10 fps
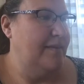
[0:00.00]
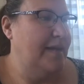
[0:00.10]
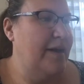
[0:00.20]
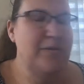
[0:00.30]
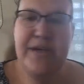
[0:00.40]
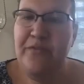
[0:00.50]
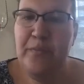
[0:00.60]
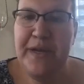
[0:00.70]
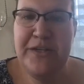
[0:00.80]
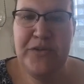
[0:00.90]
How's
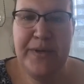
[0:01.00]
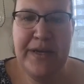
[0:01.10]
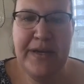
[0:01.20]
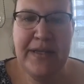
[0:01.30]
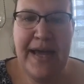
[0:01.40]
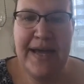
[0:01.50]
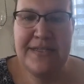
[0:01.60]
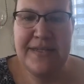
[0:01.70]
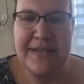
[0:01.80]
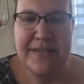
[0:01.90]
everybody doing in
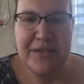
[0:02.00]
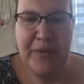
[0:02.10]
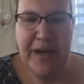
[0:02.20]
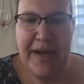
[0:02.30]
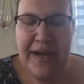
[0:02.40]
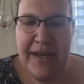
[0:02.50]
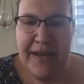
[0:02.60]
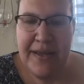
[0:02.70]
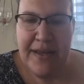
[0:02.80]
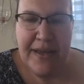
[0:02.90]
classes? We got
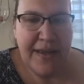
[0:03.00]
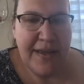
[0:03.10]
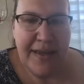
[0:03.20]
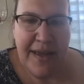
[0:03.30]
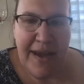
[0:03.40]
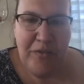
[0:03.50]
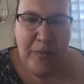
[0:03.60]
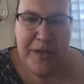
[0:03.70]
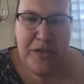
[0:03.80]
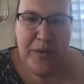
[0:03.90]

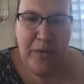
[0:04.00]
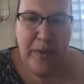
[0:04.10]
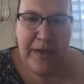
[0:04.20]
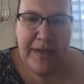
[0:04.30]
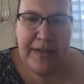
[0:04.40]
everybody doing well in